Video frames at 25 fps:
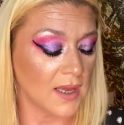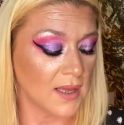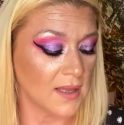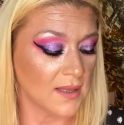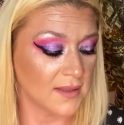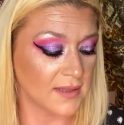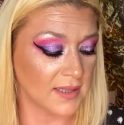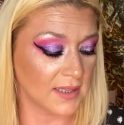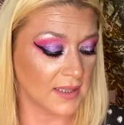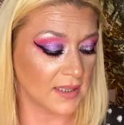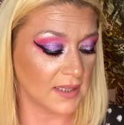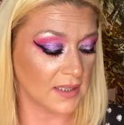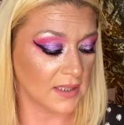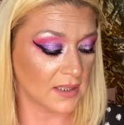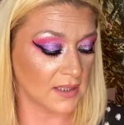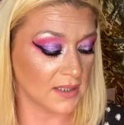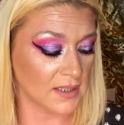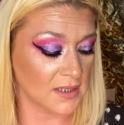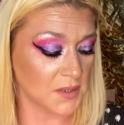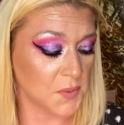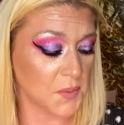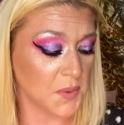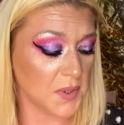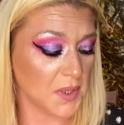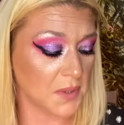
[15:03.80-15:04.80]
The
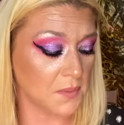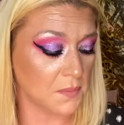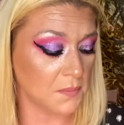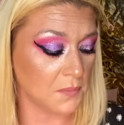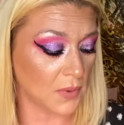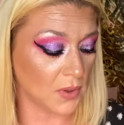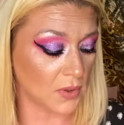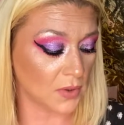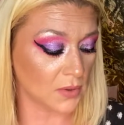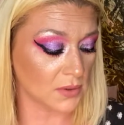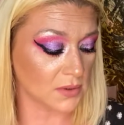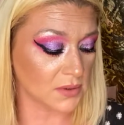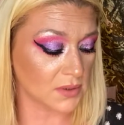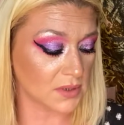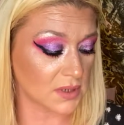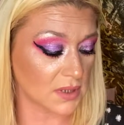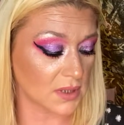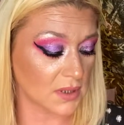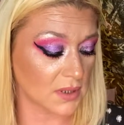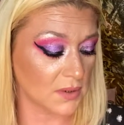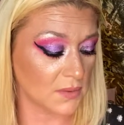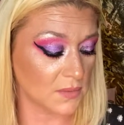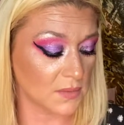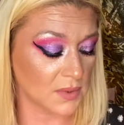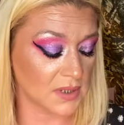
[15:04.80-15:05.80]
Elizabeth Malt
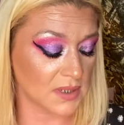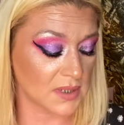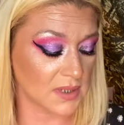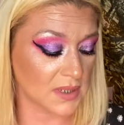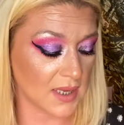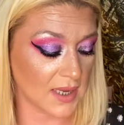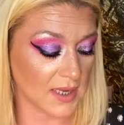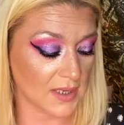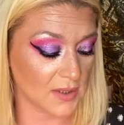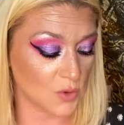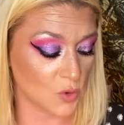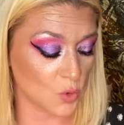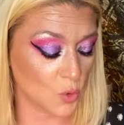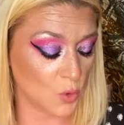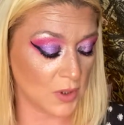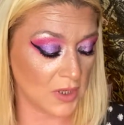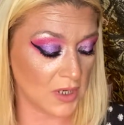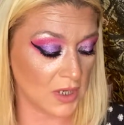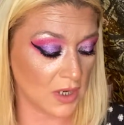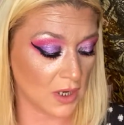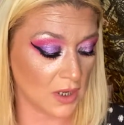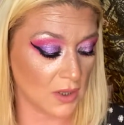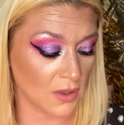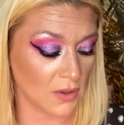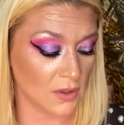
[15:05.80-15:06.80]
was like
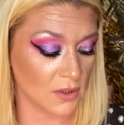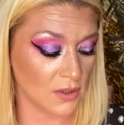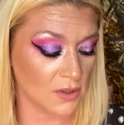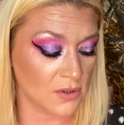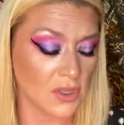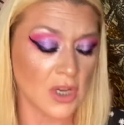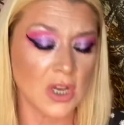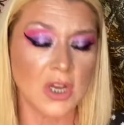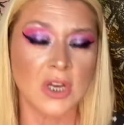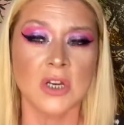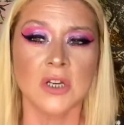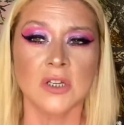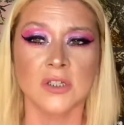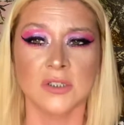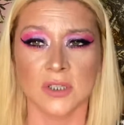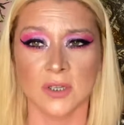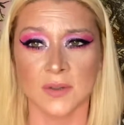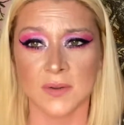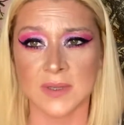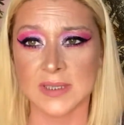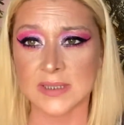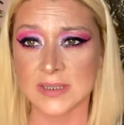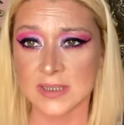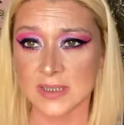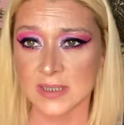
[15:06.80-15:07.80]
$20. So
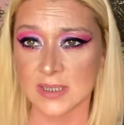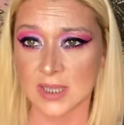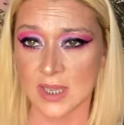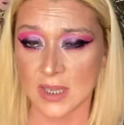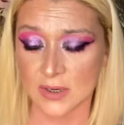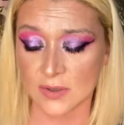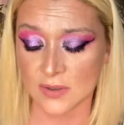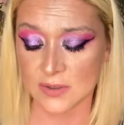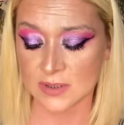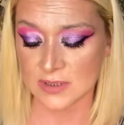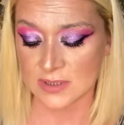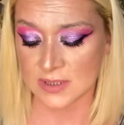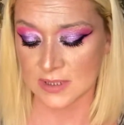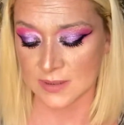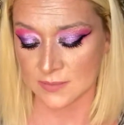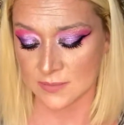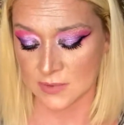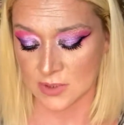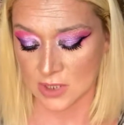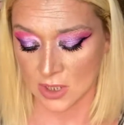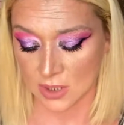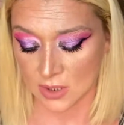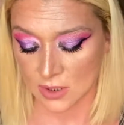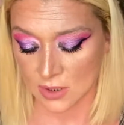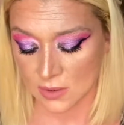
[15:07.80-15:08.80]
this is $100 and some
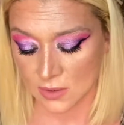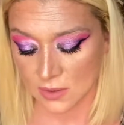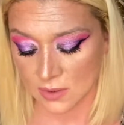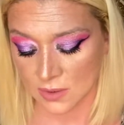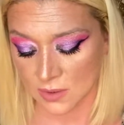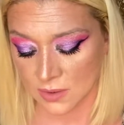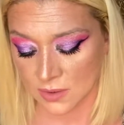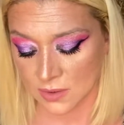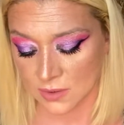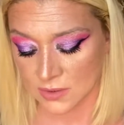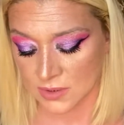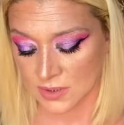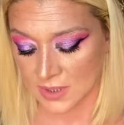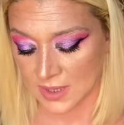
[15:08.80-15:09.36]
dollars.